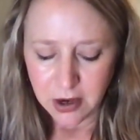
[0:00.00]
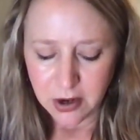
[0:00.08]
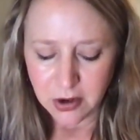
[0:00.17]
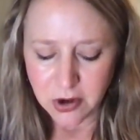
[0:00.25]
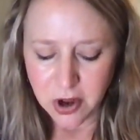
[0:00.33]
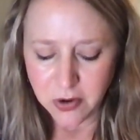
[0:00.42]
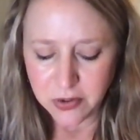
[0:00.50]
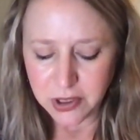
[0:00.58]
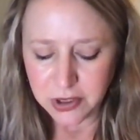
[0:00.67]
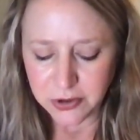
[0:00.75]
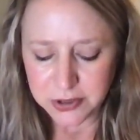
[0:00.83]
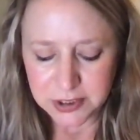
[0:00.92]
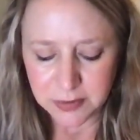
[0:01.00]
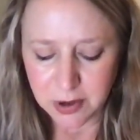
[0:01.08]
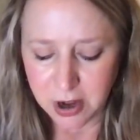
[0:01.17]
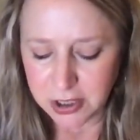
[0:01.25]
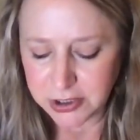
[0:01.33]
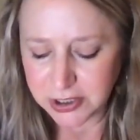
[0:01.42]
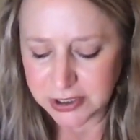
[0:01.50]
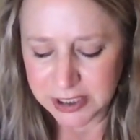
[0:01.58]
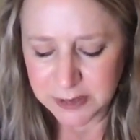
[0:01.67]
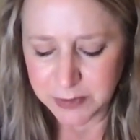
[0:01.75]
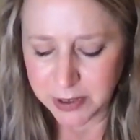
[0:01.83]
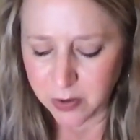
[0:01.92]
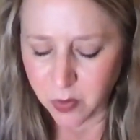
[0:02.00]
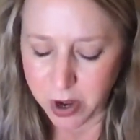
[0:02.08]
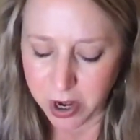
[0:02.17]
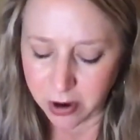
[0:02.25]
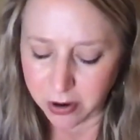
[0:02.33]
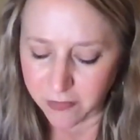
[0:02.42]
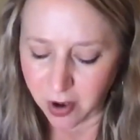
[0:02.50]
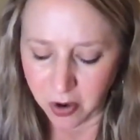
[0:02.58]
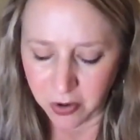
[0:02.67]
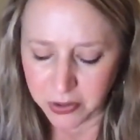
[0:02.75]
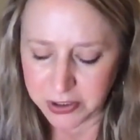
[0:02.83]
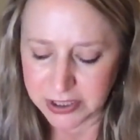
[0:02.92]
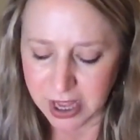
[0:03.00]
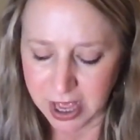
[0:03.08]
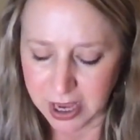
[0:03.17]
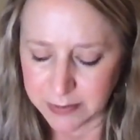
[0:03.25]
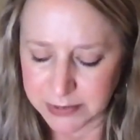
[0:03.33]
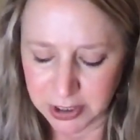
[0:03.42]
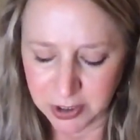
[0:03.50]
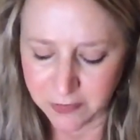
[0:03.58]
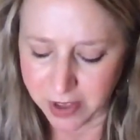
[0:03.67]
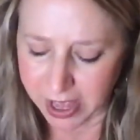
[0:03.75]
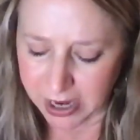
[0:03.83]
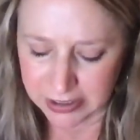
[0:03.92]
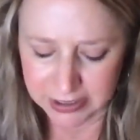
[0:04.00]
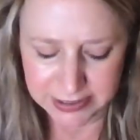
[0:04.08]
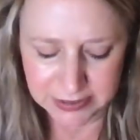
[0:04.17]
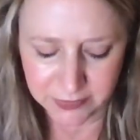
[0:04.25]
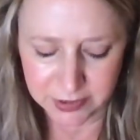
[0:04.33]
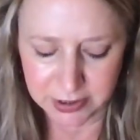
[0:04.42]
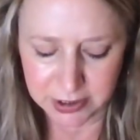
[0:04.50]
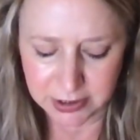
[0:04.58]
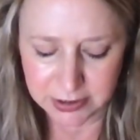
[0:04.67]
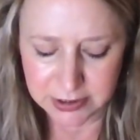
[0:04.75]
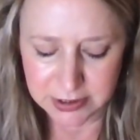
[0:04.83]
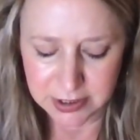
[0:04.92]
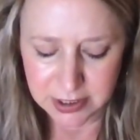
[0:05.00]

Know that your subconscious has been aware of all the times that you've had these feelings,